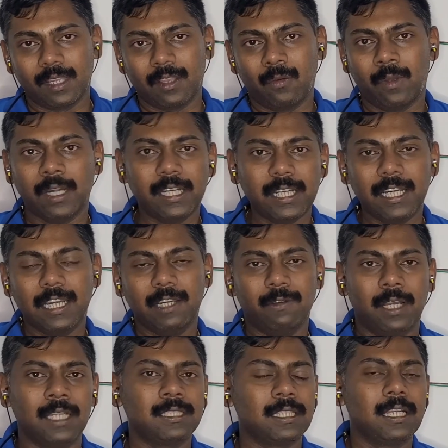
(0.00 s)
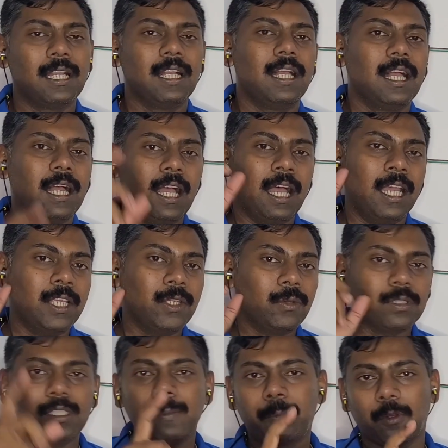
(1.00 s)
What I did was I
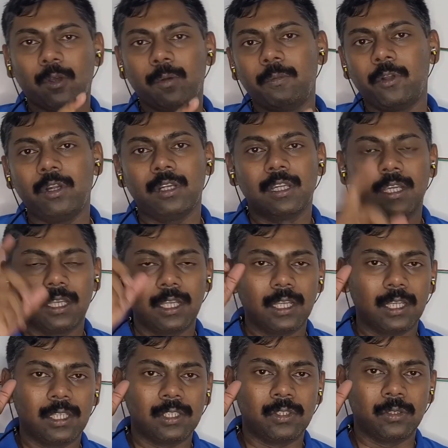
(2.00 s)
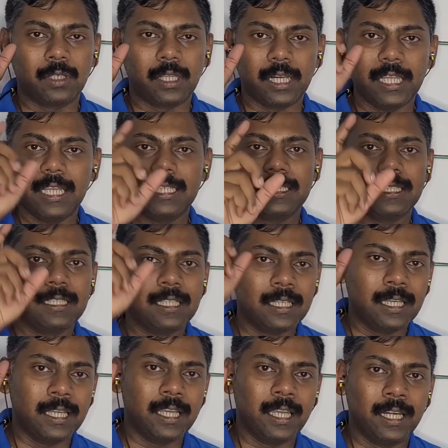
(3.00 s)
used the Pro mode to create
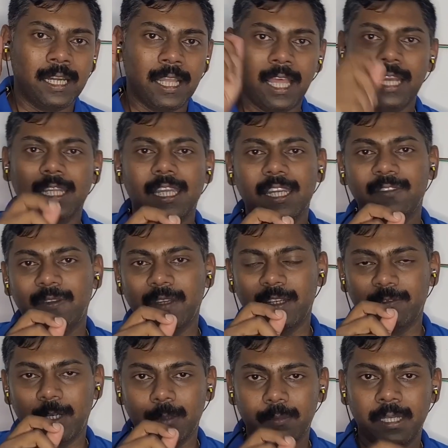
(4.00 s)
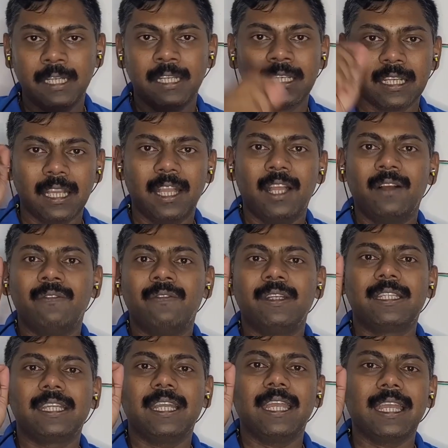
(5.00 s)
a dark enough environment
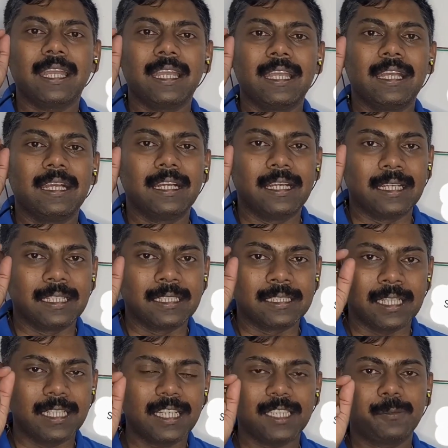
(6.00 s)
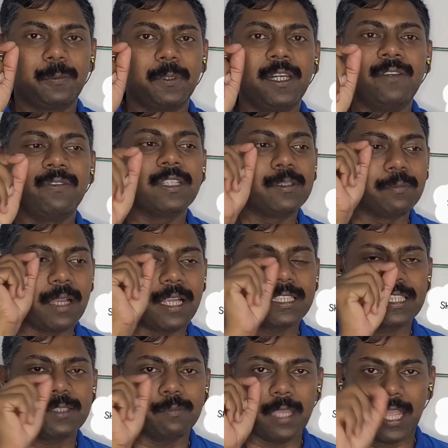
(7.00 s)
with a shutter speed which
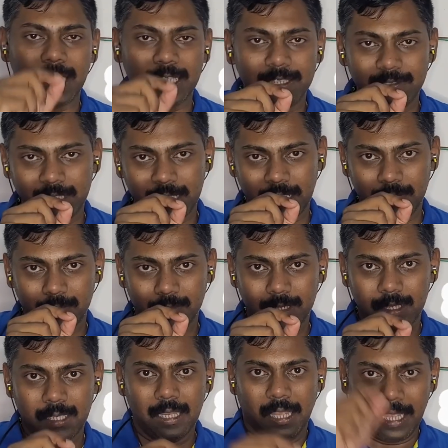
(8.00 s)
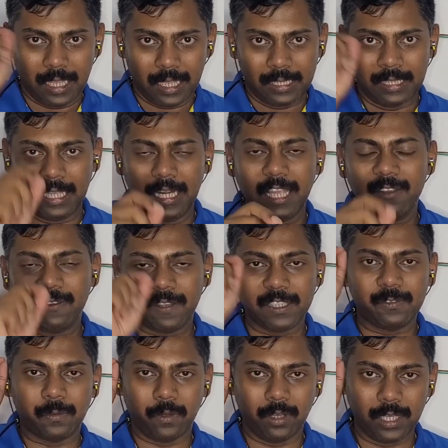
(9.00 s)
matches my activity. Then I first
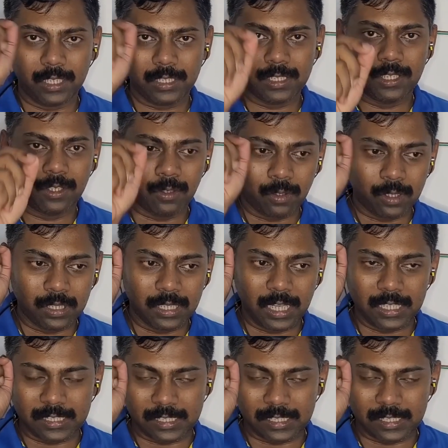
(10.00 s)
focused on that